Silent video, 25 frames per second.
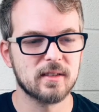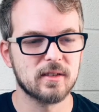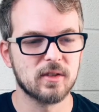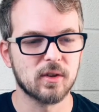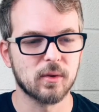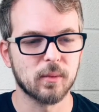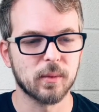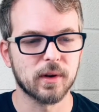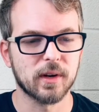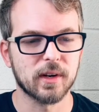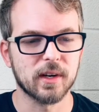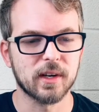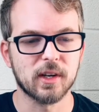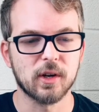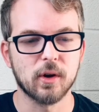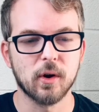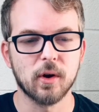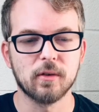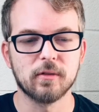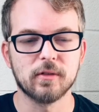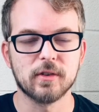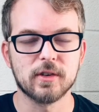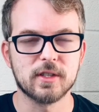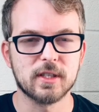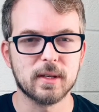so we're going to go
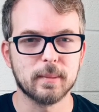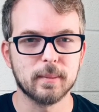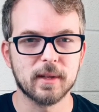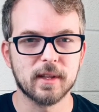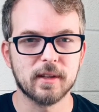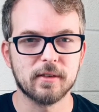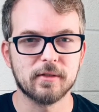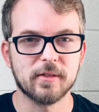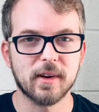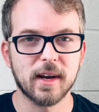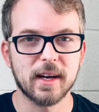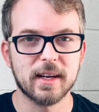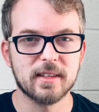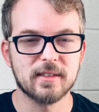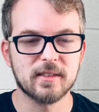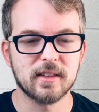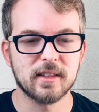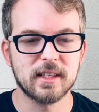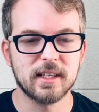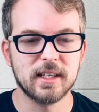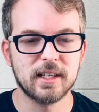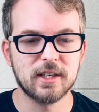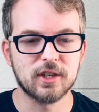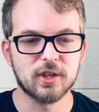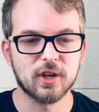over some of the fights
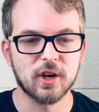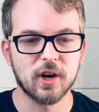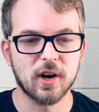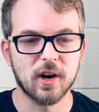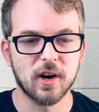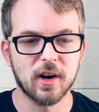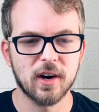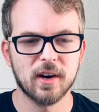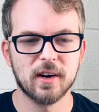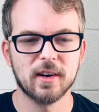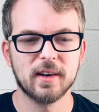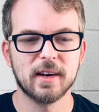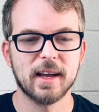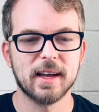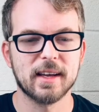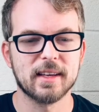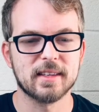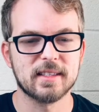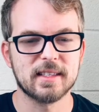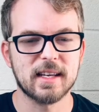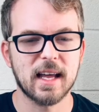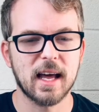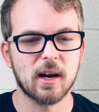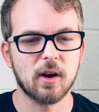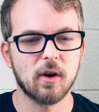on each card, as
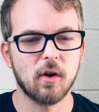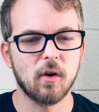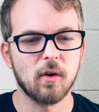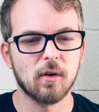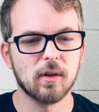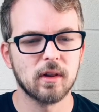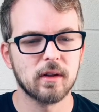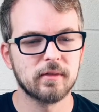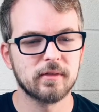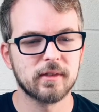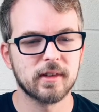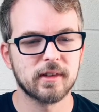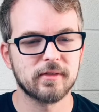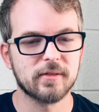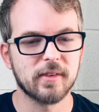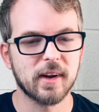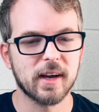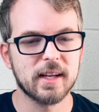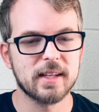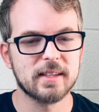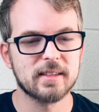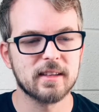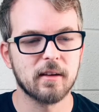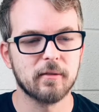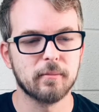not all of the
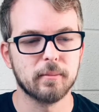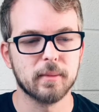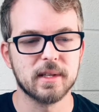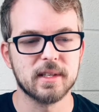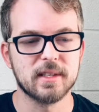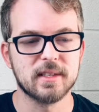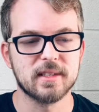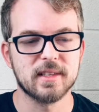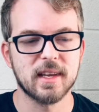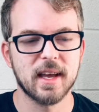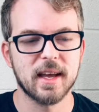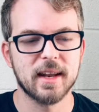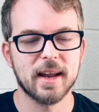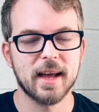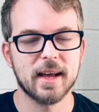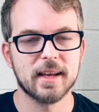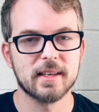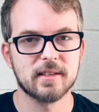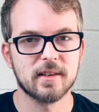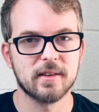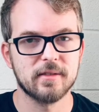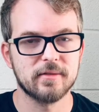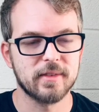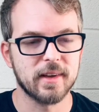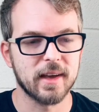fights have been set as
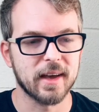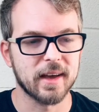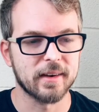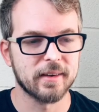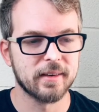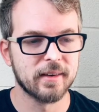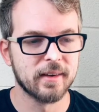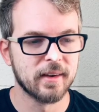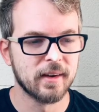of yet.